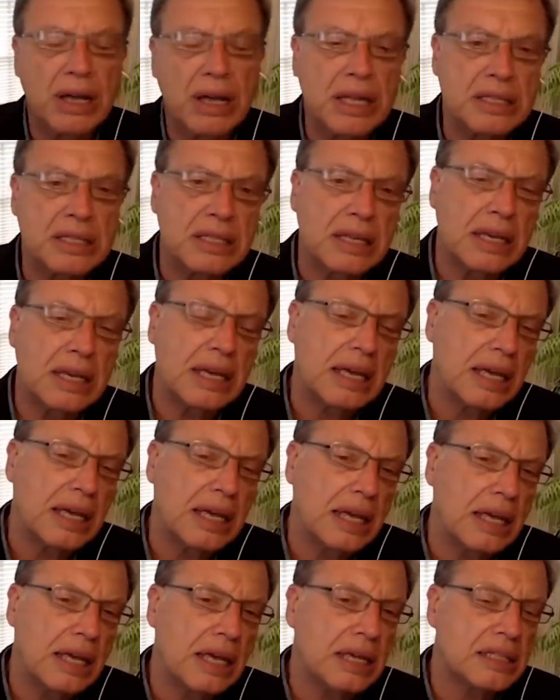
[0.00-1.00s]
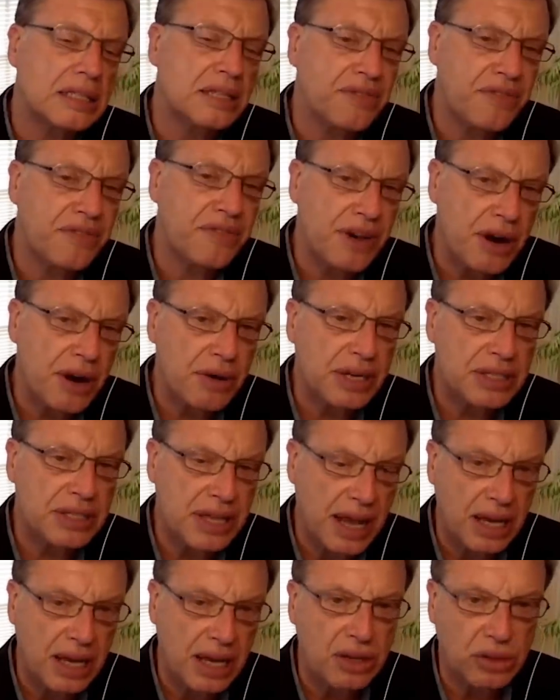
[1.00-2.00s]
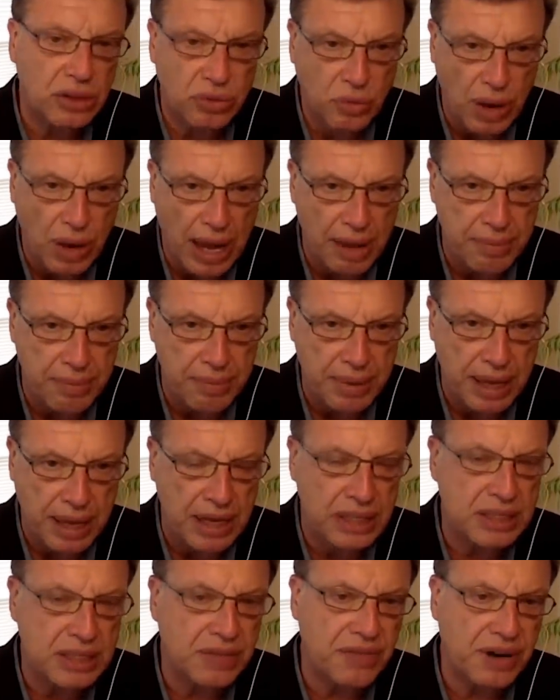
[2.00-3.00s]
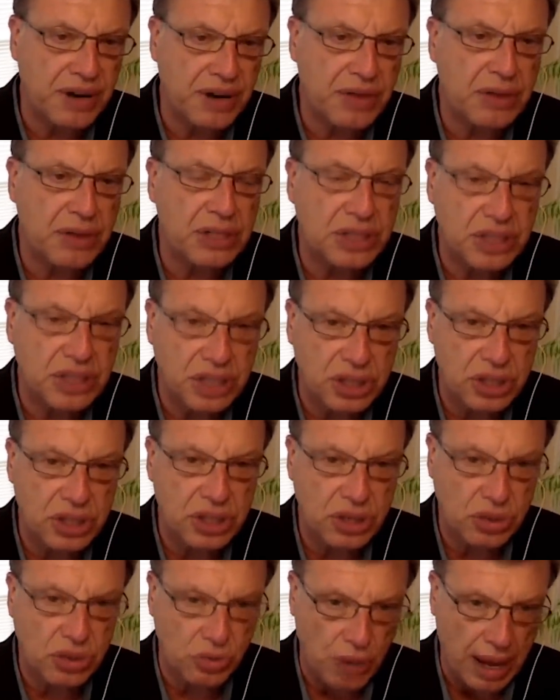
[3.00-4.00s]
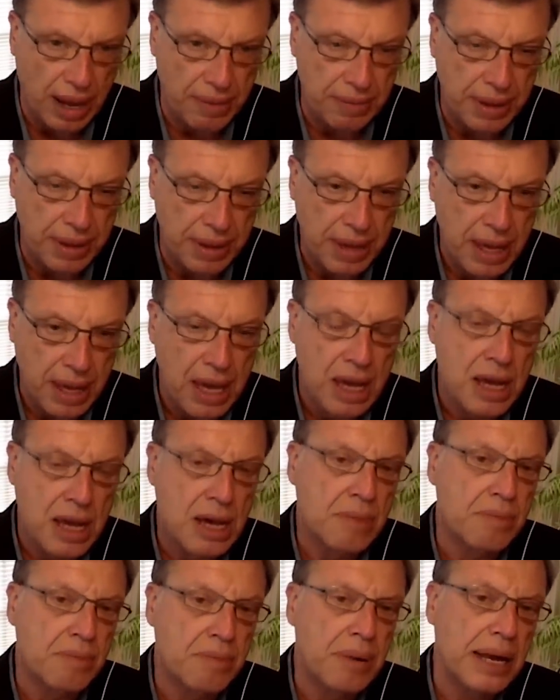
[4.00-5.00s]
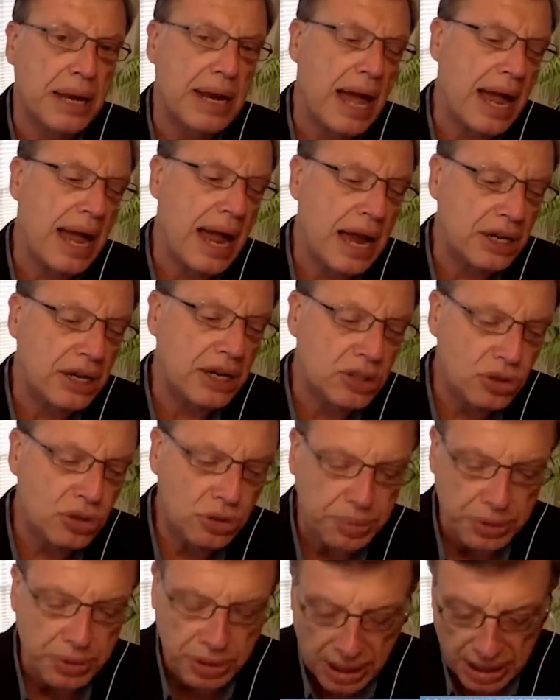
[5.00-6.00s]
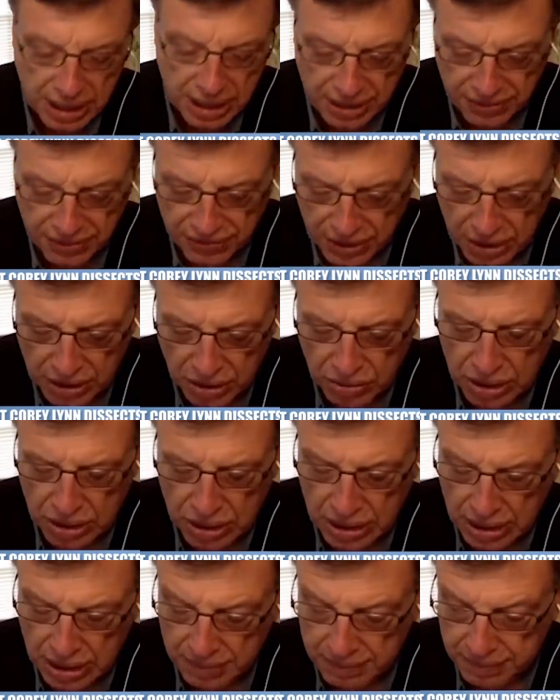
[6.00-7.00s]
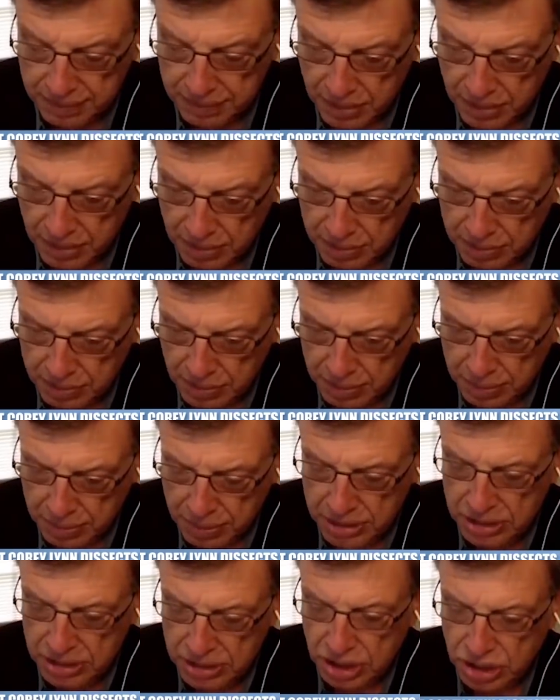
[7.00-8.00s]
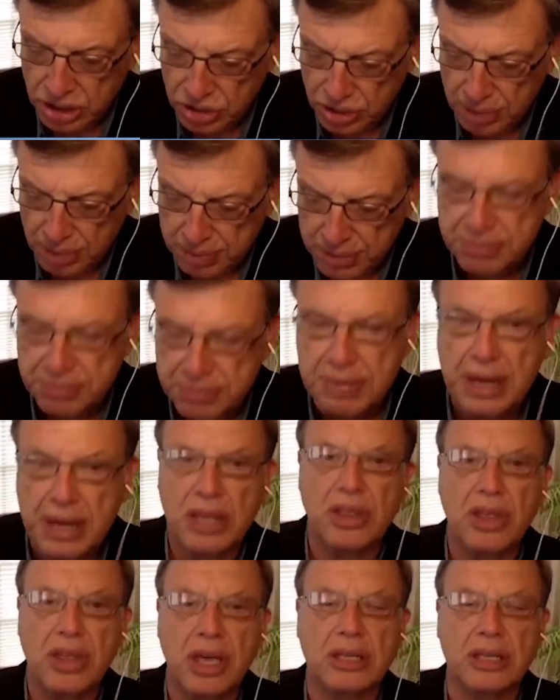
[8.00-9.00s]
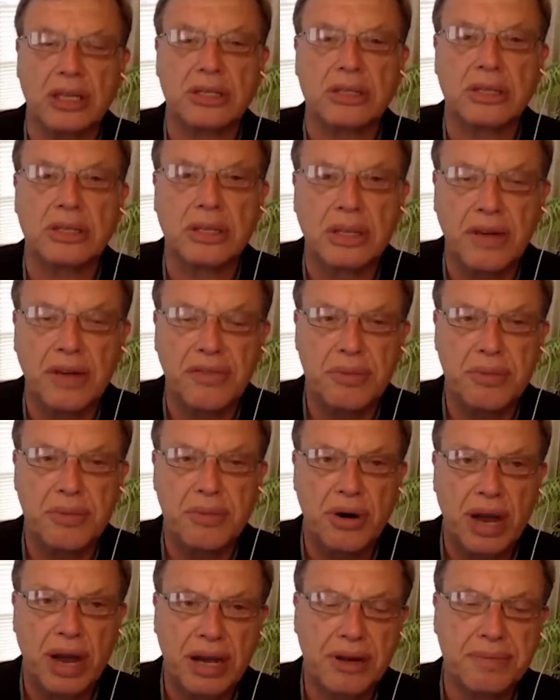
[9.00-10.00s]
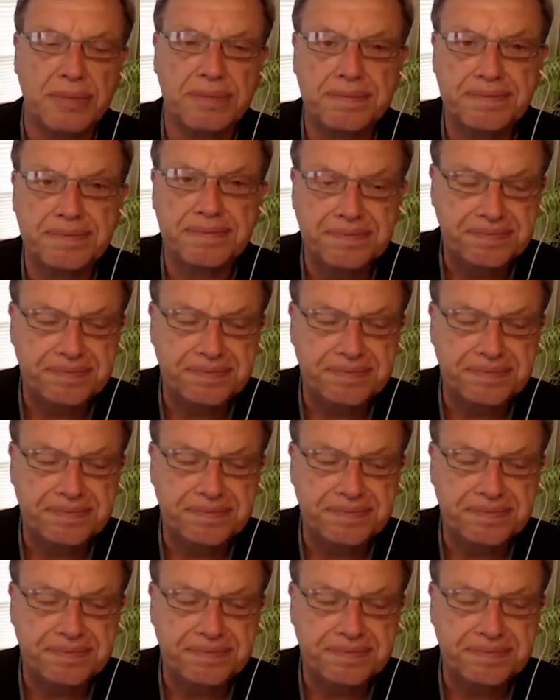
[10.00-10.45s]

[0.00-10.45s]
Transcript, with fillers: know it's it's a very tangled web and it's a very sinister web. But mm-hmm. I, I, do believe, you know, um, President Trump is many things, love him or hate him.